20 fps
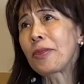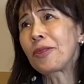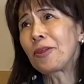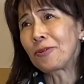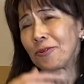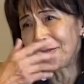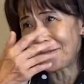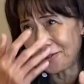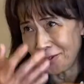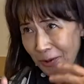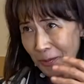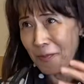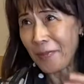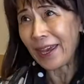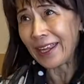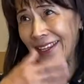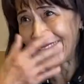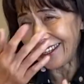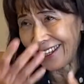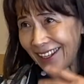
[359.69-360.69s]
So
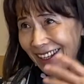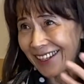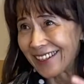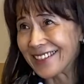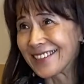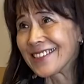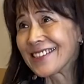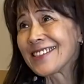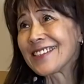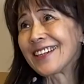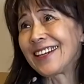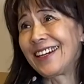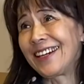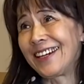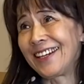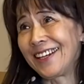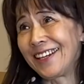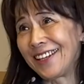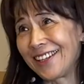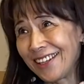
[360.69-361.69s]
maintenance
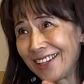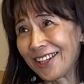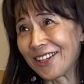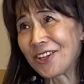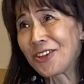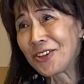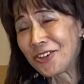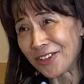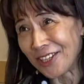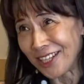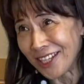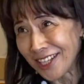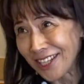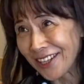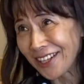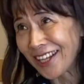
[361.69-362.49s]
and the cleaning